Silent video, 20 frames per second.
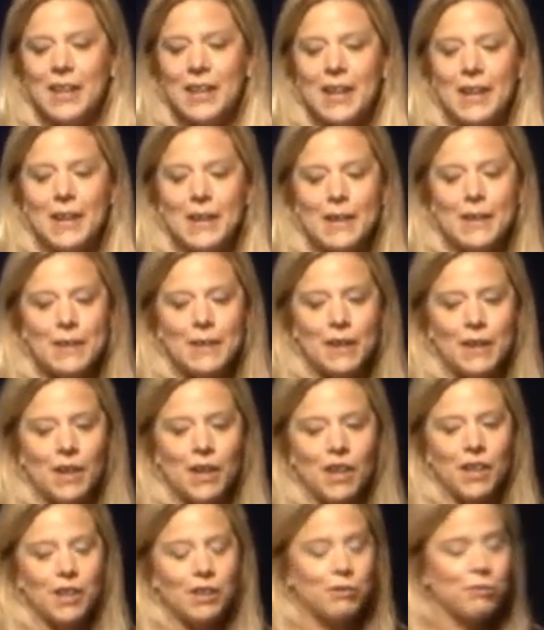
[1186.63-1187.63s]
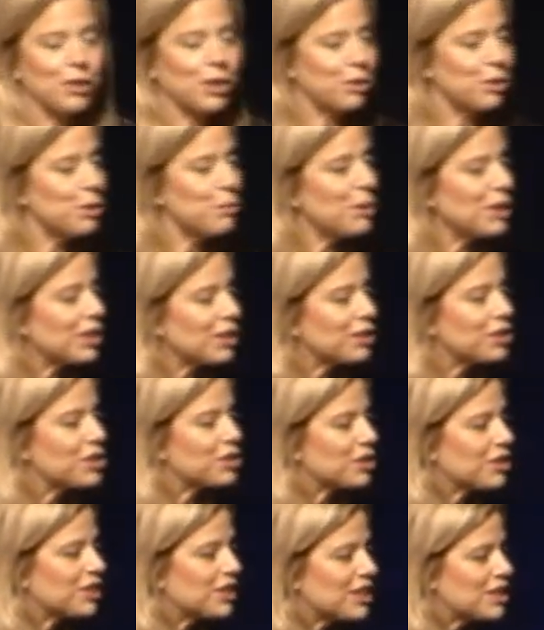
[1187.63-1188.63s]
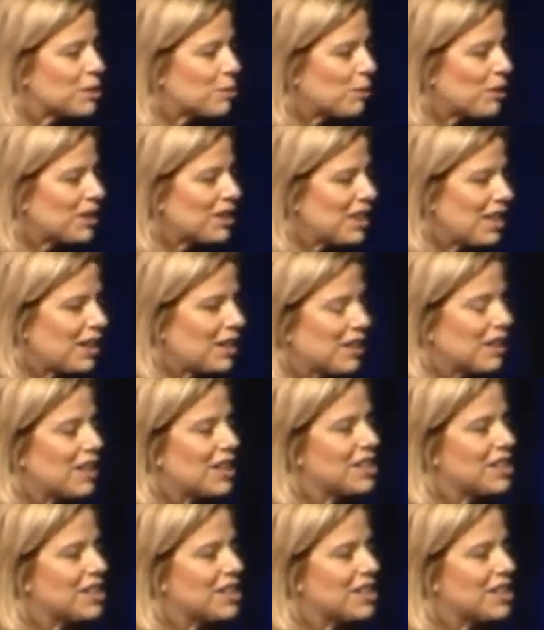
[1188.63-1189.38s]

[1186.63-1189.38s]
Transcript: And our recruitment culture is one that